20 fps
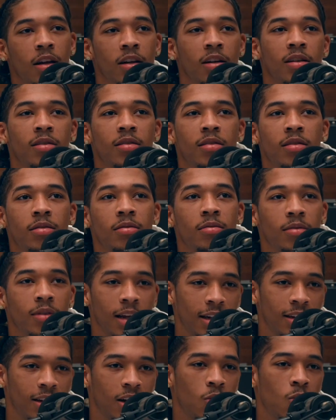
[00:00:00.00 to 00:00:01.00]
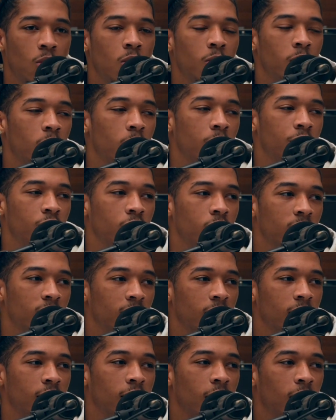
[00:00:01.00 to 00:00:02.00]
It's like the quote we always use,
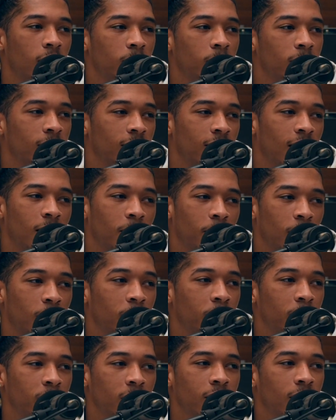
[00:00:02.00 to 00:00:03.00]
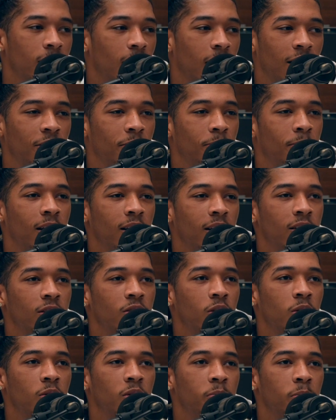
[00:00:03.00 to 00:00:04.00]
Enom, it's not about me. Everybody is
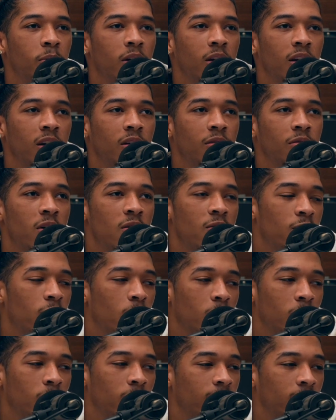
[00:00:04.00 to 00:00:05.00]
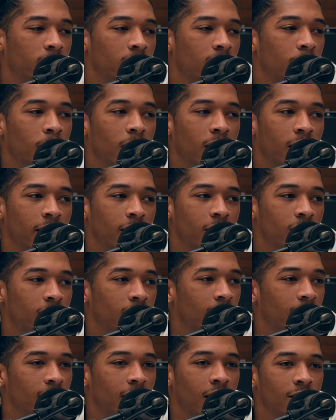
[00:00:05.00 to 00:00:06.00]
always putting their foot forward for somebody else.
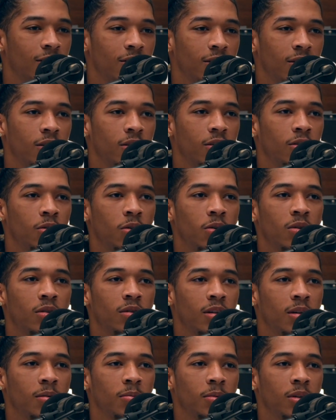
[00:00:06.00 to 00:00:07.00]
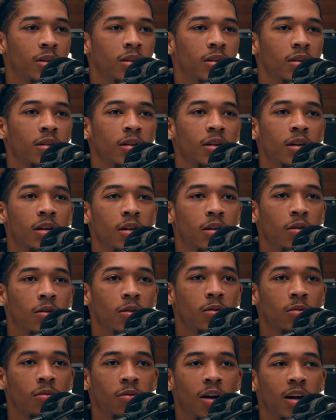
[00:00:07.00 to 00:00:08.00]
They're not just doing something
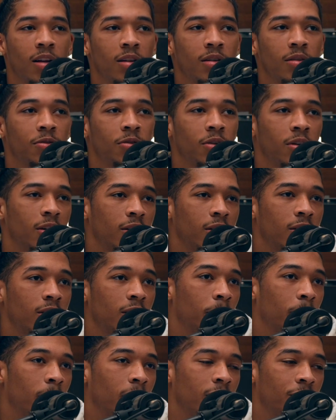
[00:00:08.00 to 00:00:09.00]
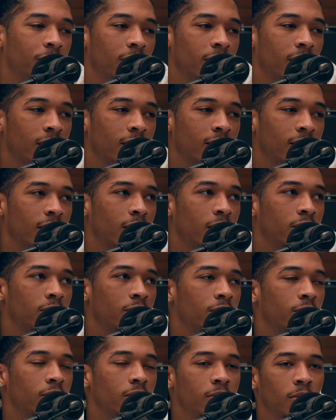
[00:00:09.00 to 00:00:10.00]
rather for to benefit
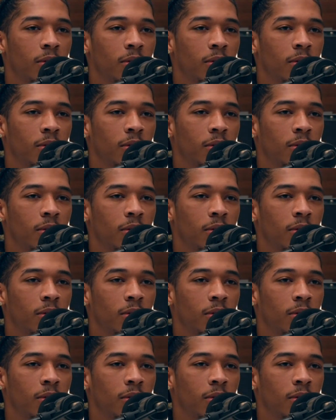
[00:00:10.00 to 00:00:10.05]
themselves.